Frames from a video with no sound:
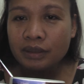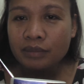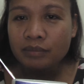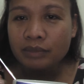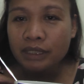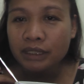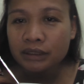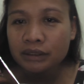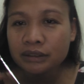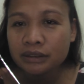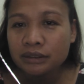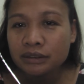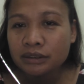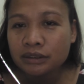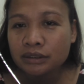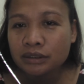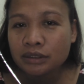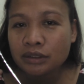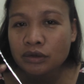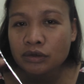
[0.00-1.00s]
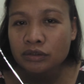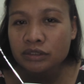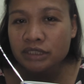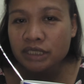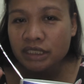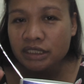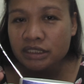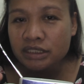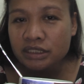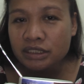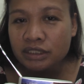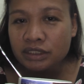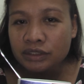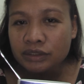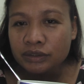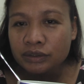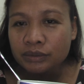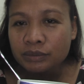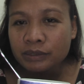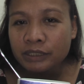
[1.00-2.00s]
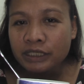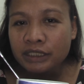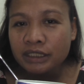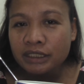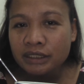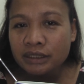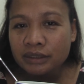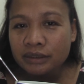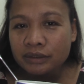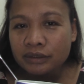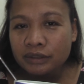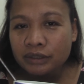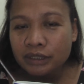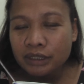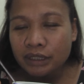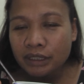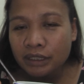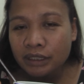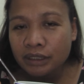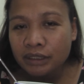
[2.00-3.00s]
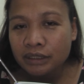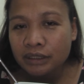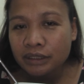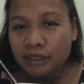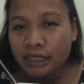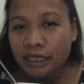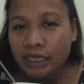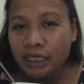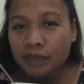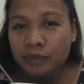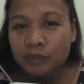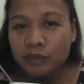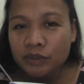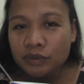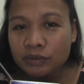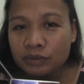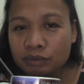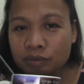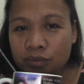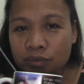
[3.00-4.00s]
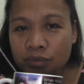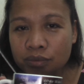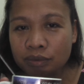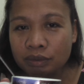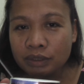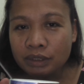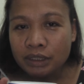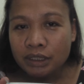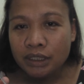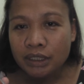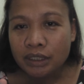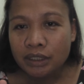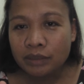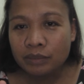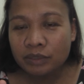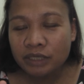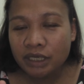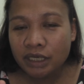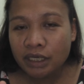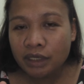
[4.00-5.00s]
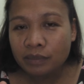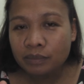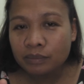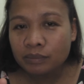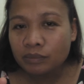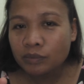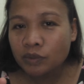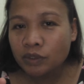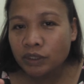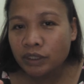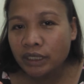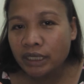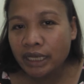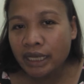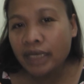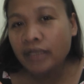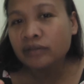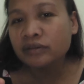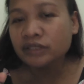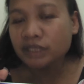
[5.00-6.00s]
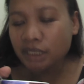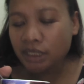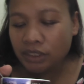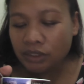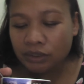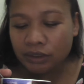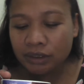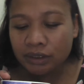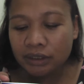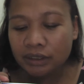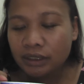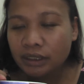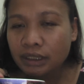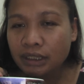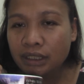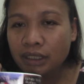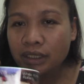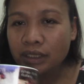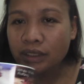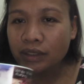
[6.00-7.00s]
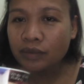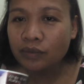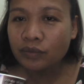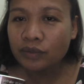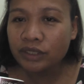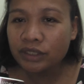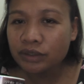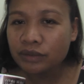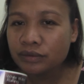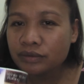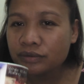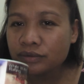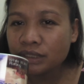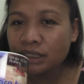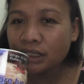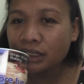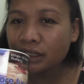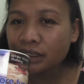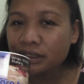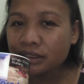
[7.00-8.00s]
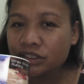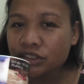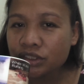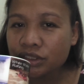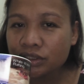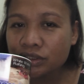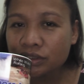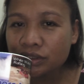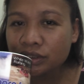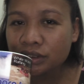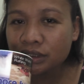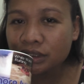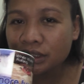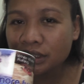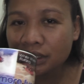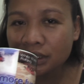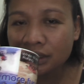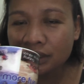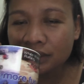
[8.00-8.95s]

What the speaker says: bad toxins in your body, or help you to become more healthier when you drink ginger tea.